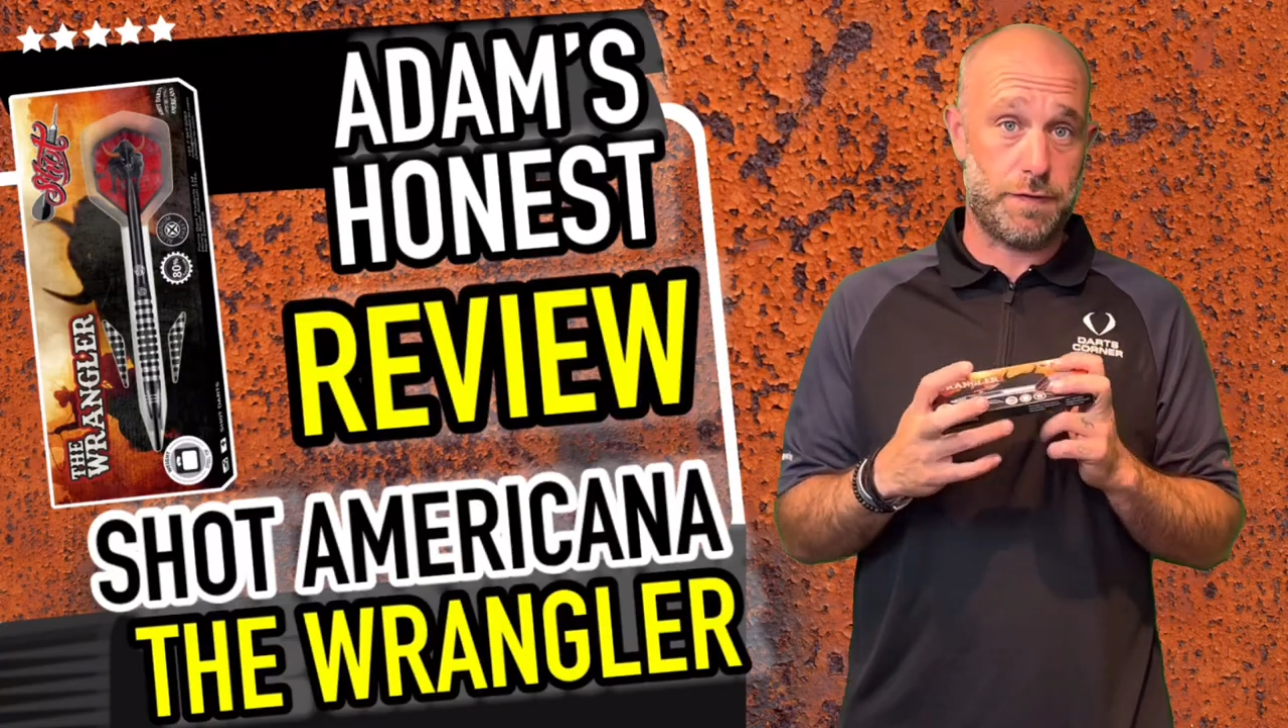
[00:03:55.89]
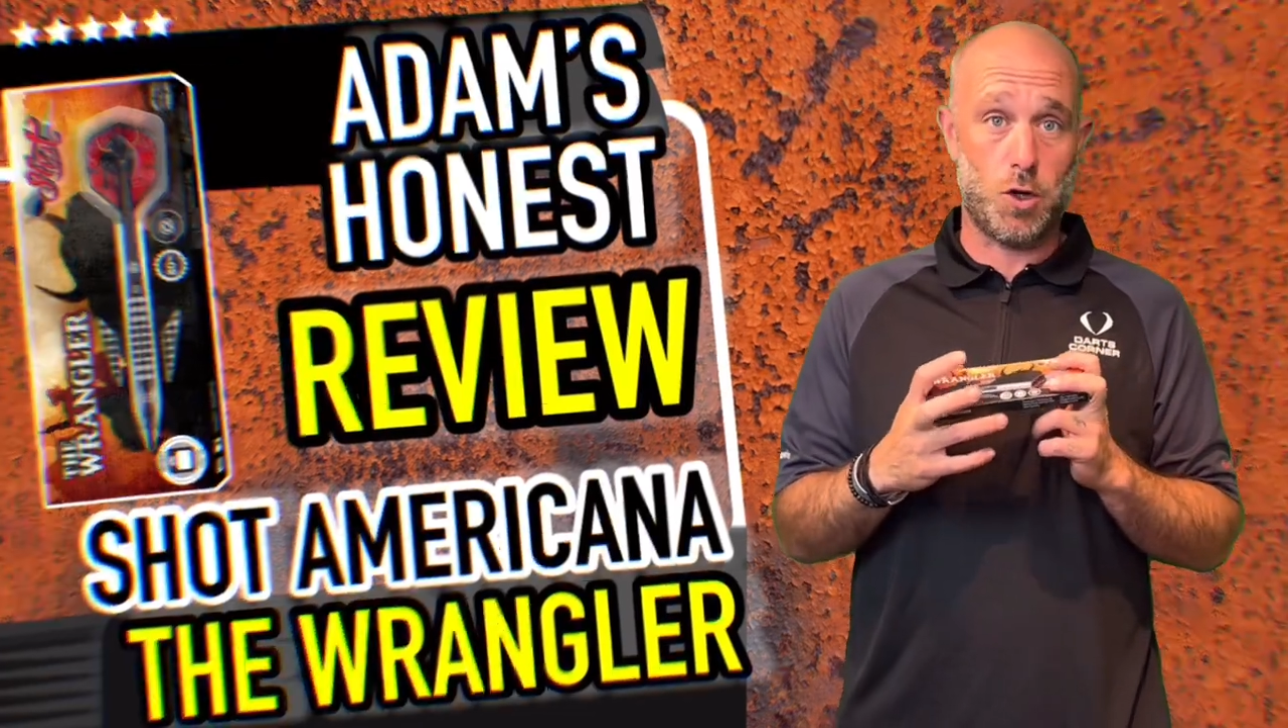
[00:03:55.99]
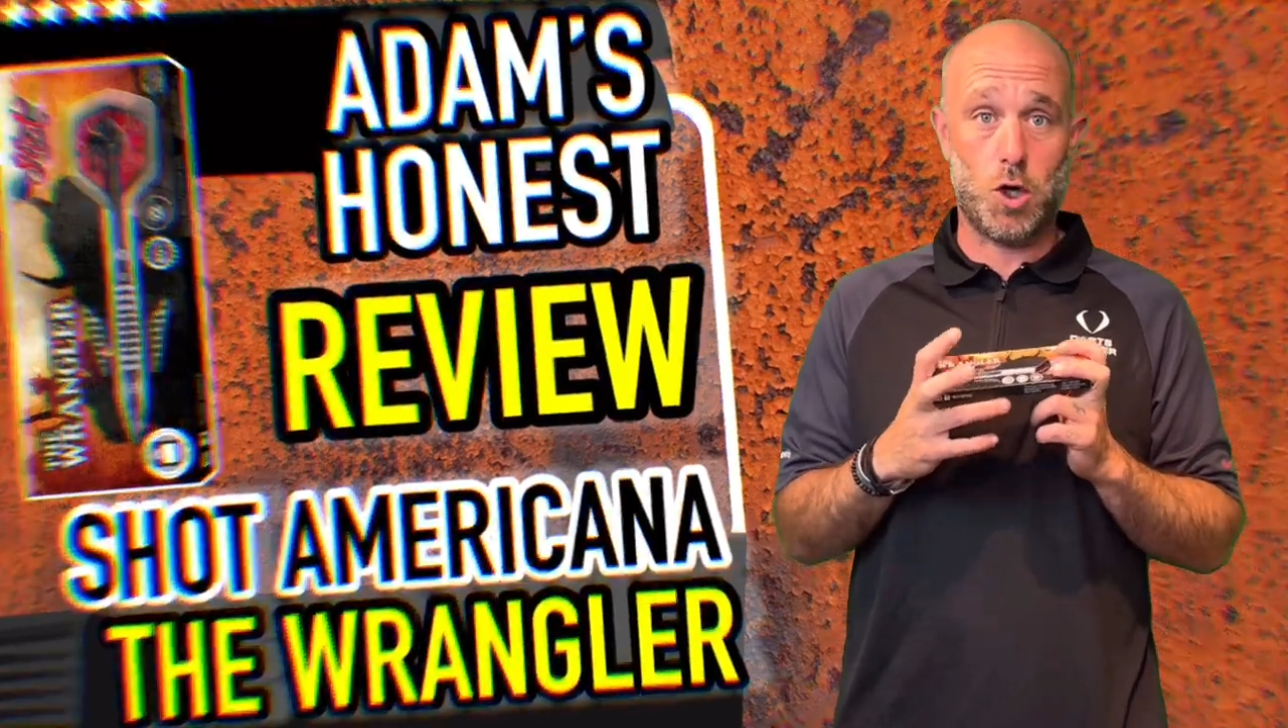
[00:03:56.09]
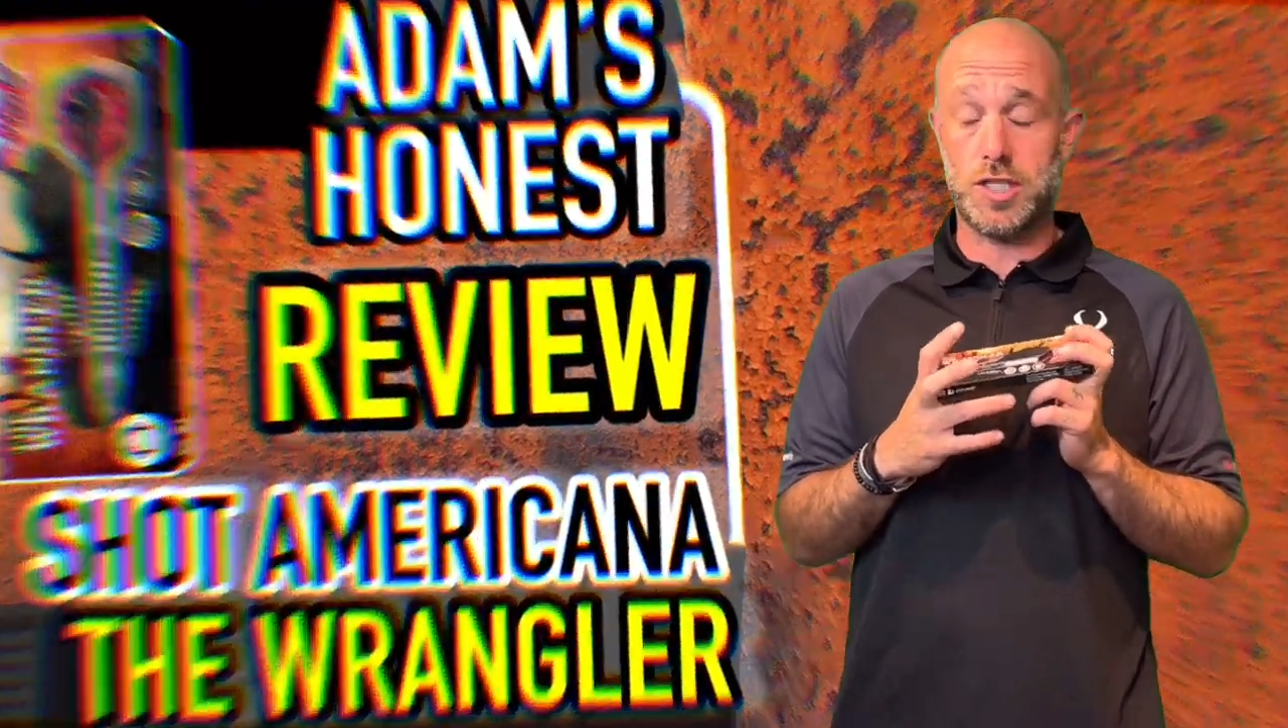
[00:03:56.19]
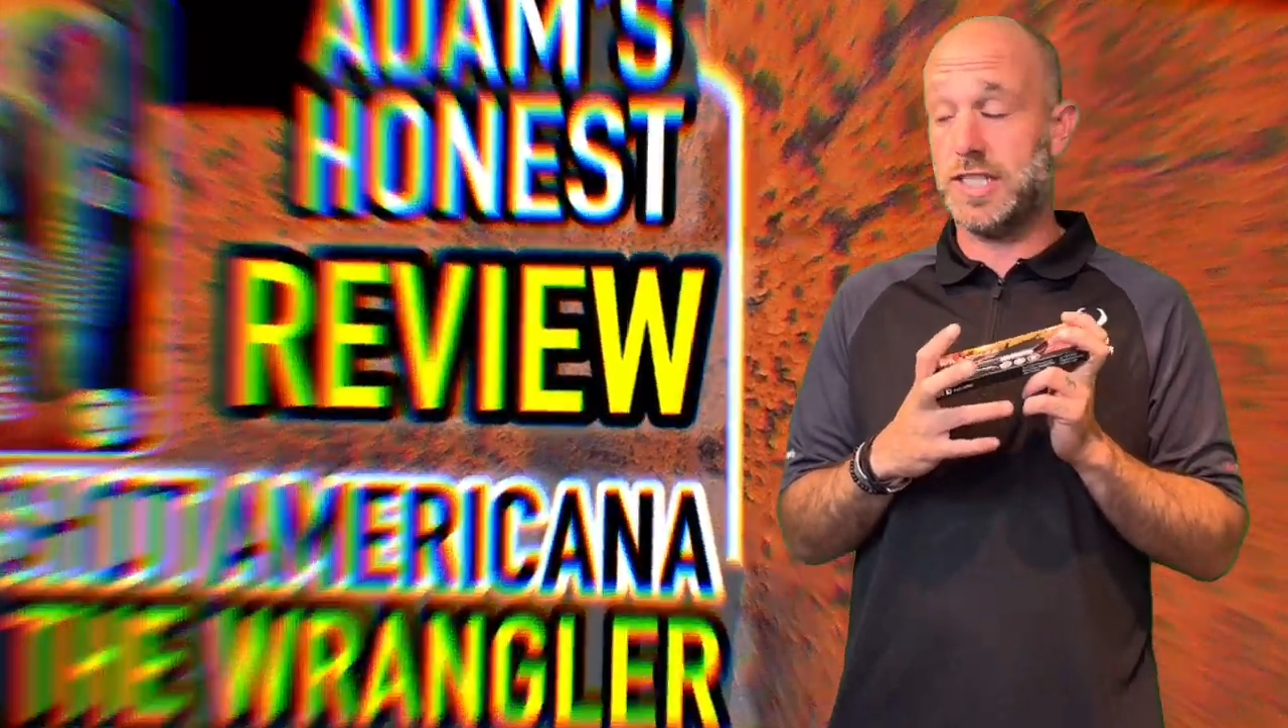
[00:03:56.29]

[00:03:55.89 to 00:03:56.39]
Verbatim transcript: for